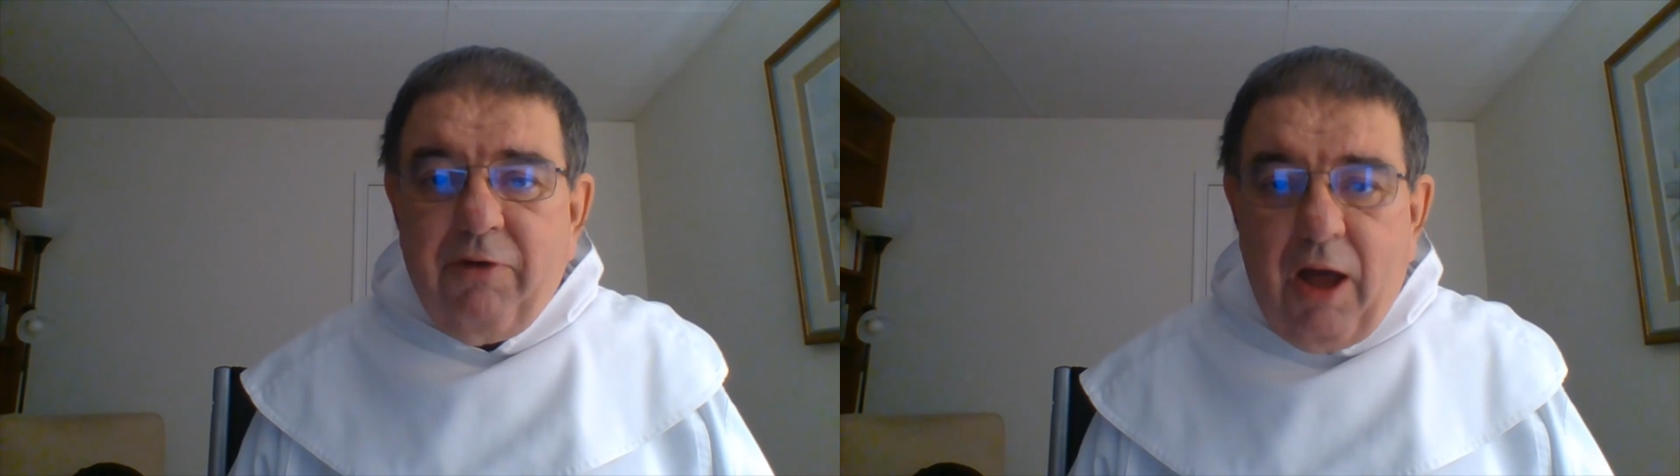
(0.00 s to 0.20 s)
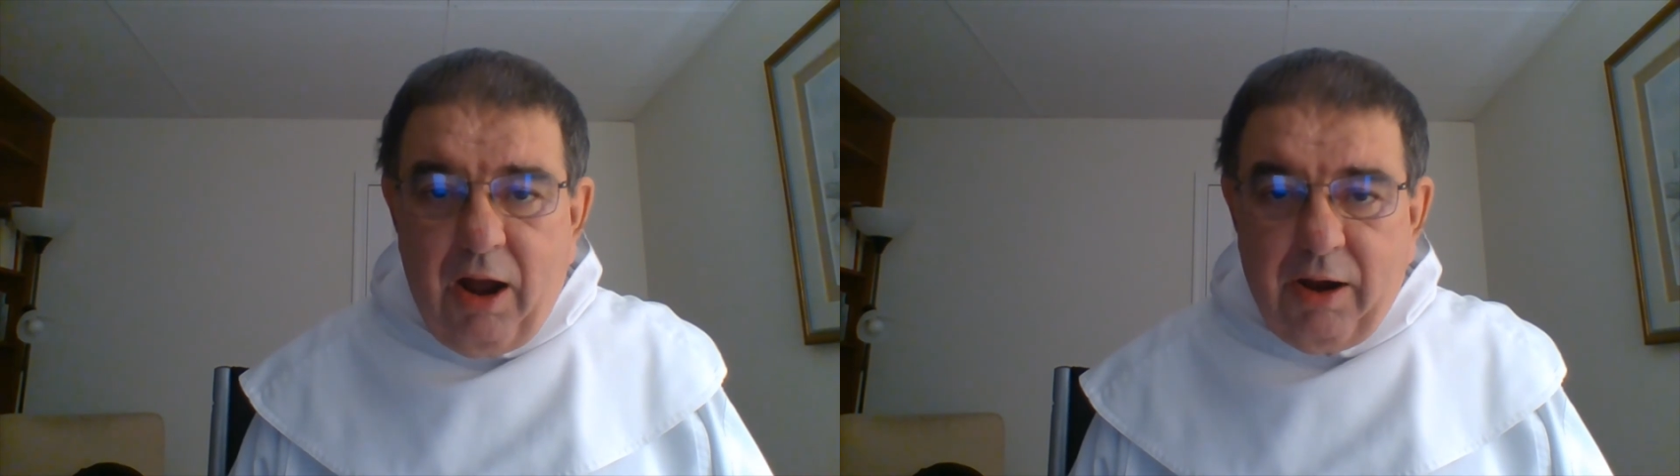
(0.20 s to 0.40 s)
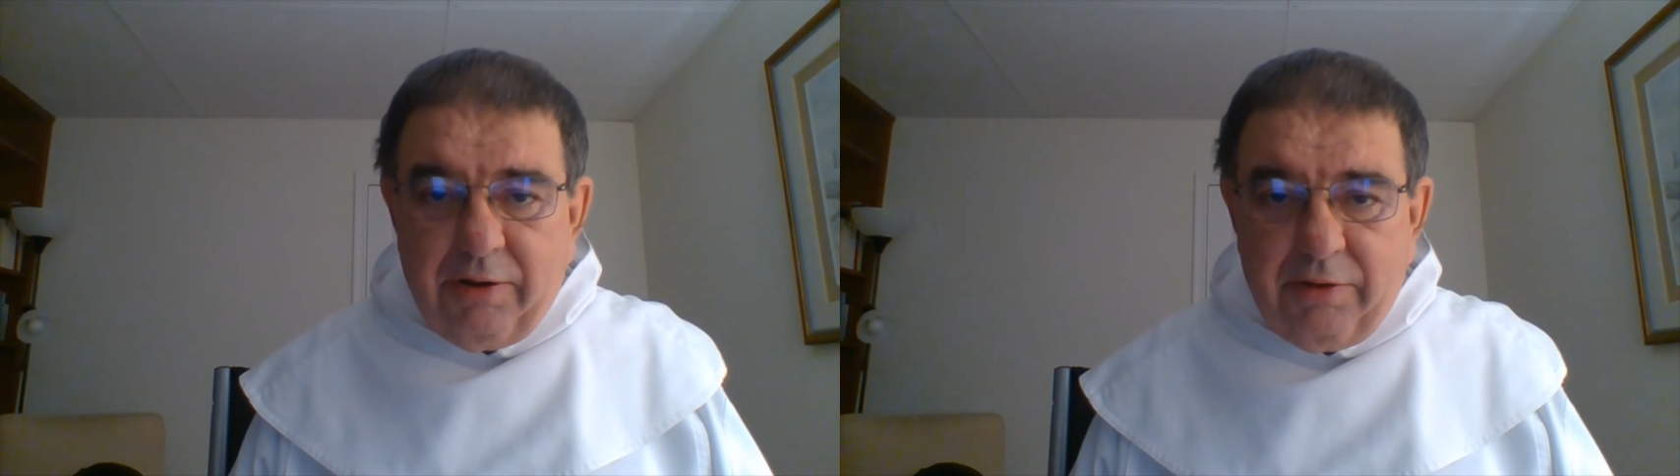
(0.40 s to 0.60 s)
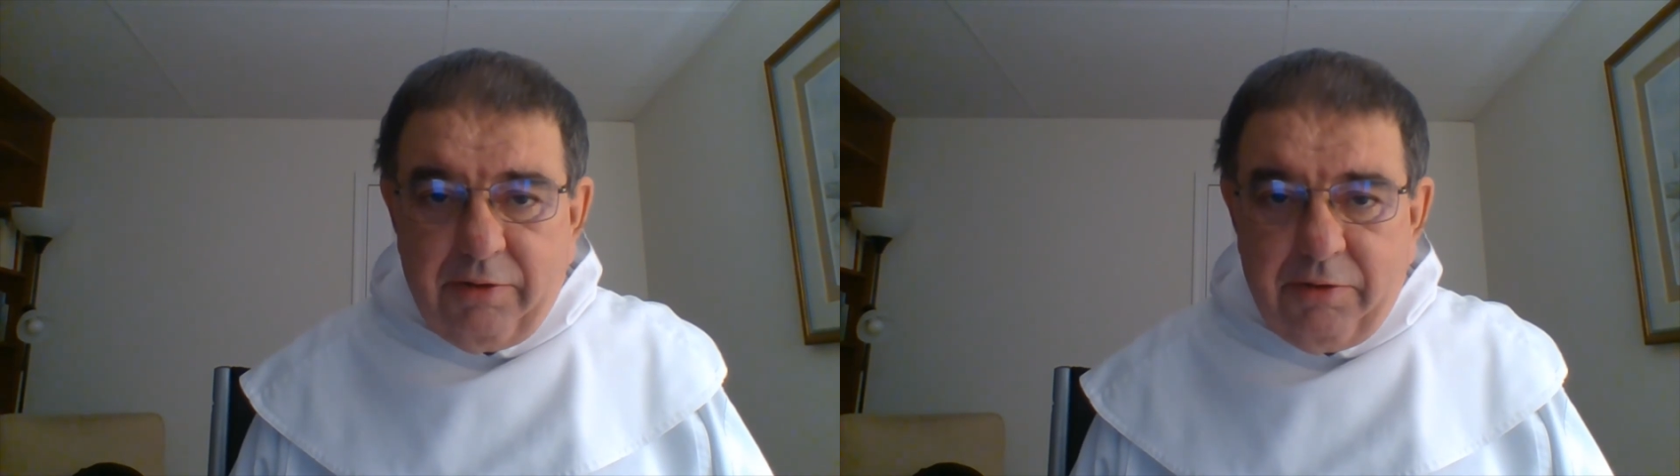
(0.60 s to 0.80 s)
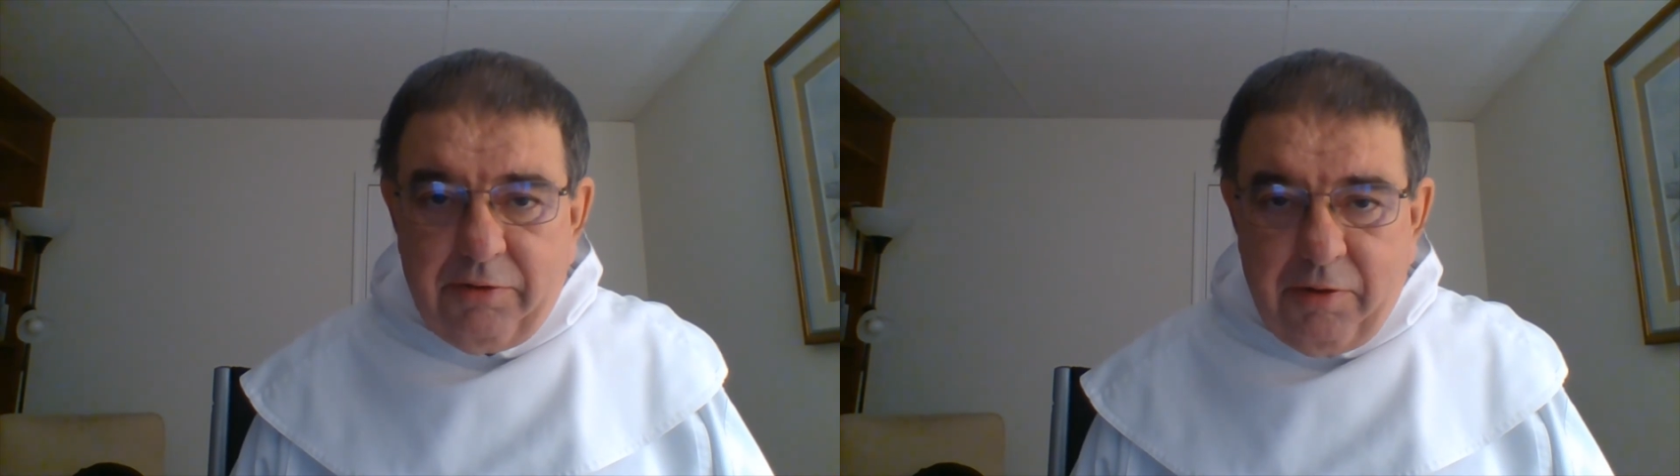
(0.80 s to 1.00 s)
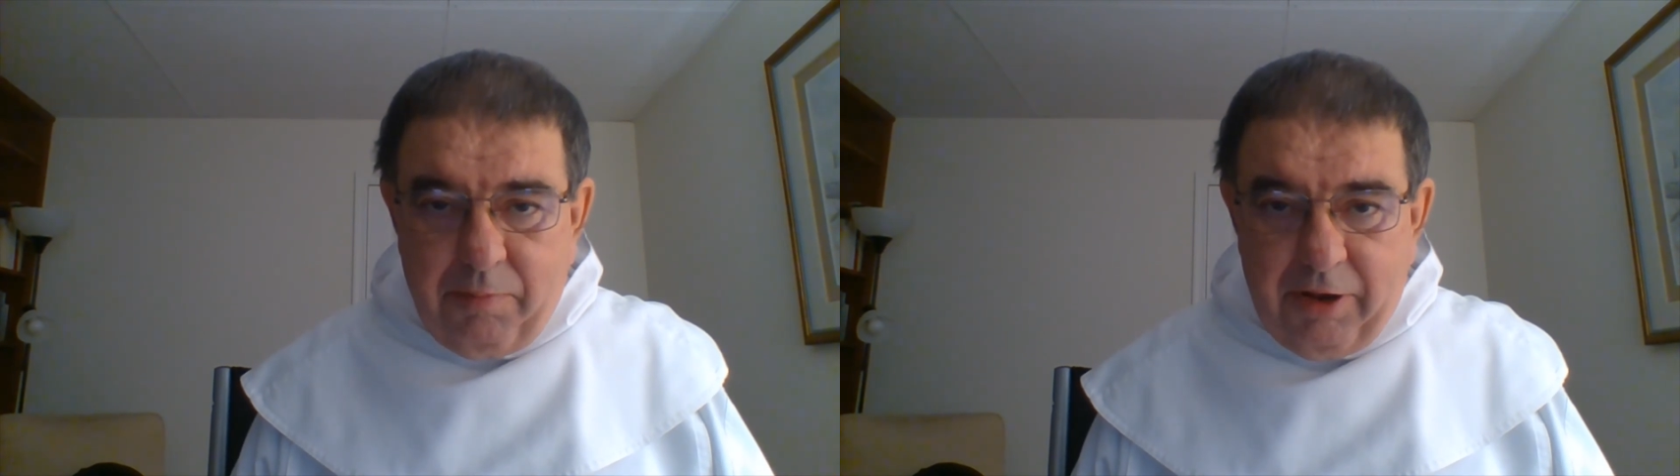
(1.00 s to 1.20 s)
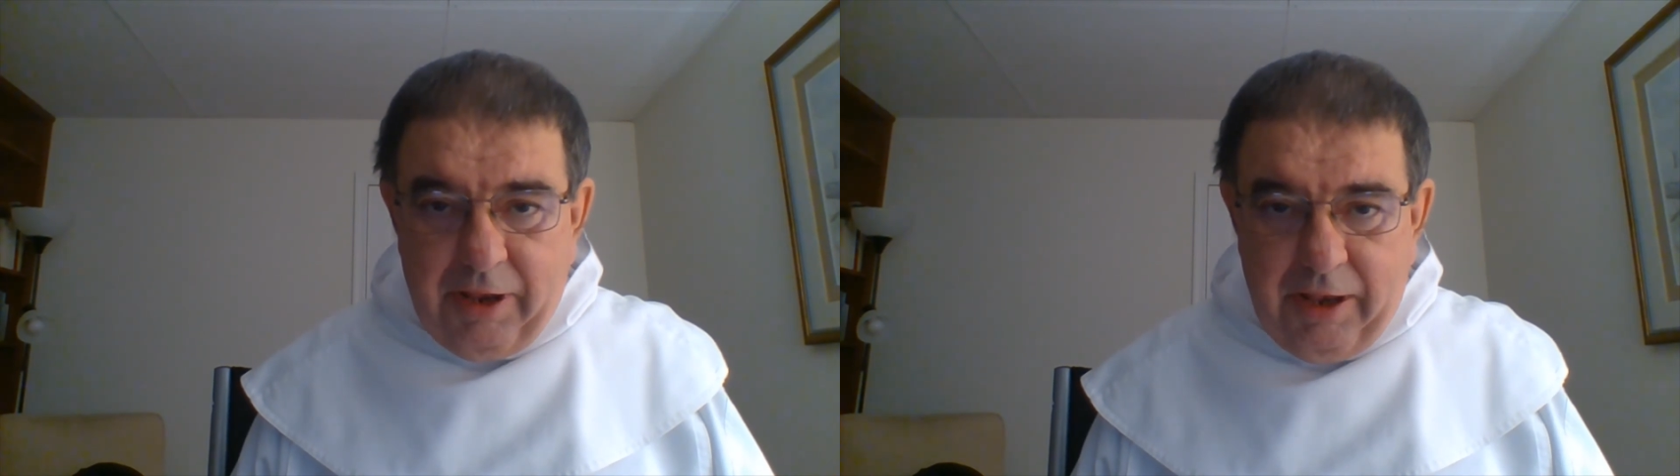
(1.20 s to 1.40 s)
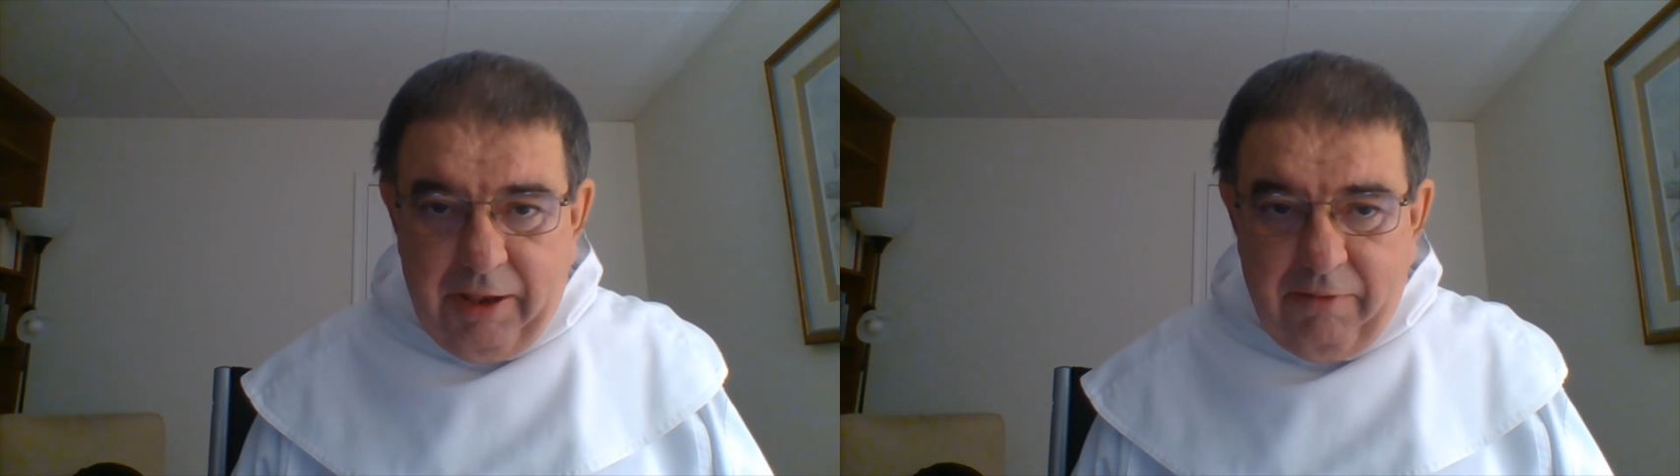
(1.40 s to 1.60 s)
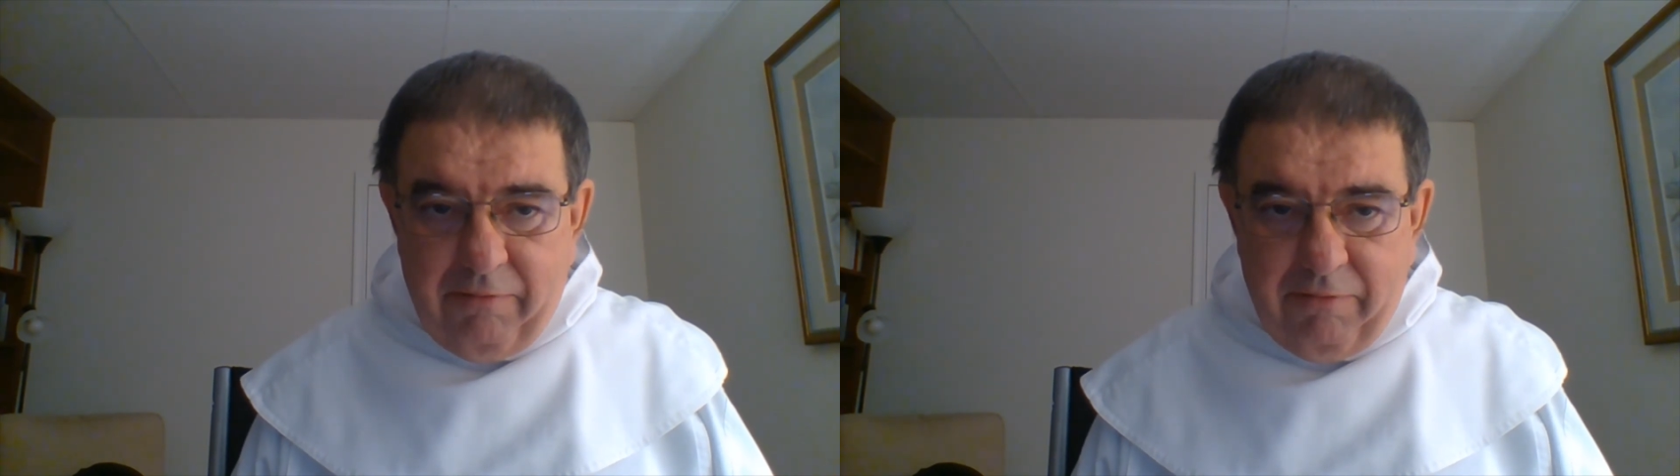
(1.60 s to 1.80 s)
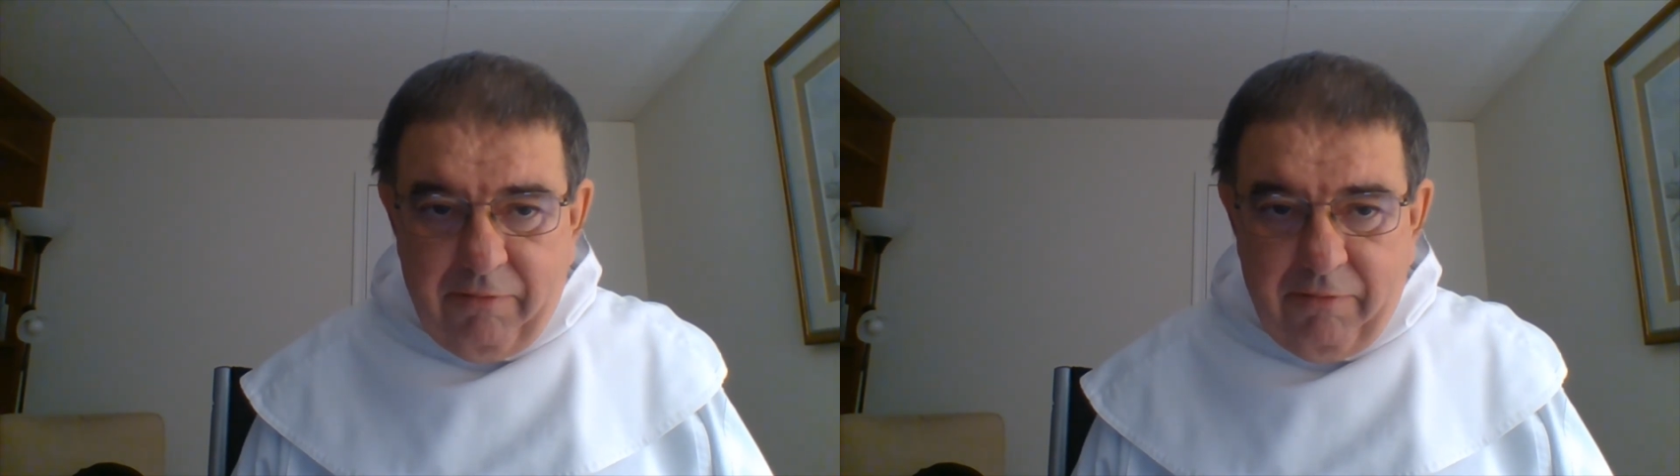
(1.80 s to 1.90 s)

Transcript: heart to believe.